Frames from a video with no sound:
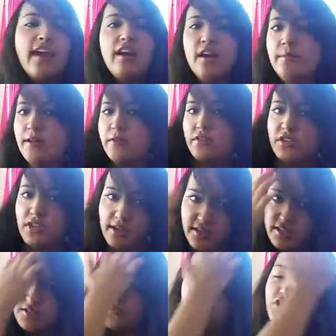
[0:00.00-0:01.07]
everybody was trying
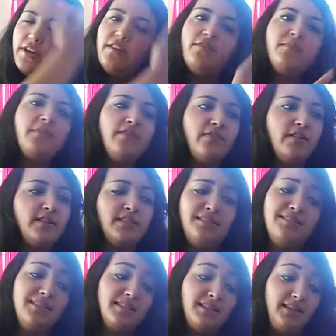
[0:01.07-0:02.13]
to trade with me for this, and
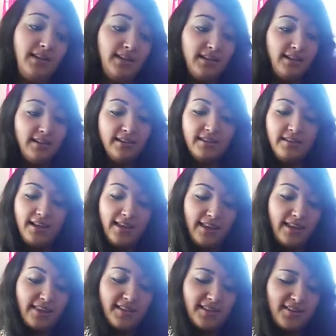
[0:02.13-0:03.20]
I was like, uh-uh, I
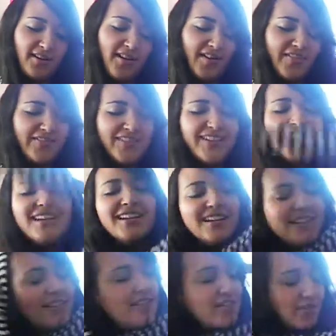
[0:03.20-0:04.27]
like this scarf.
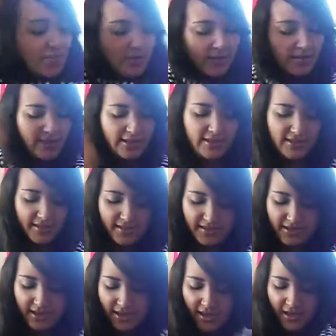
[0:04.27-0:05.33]
Like really like this.
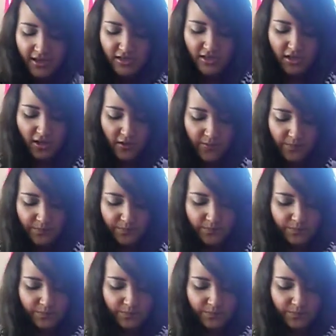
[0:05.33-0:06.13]
So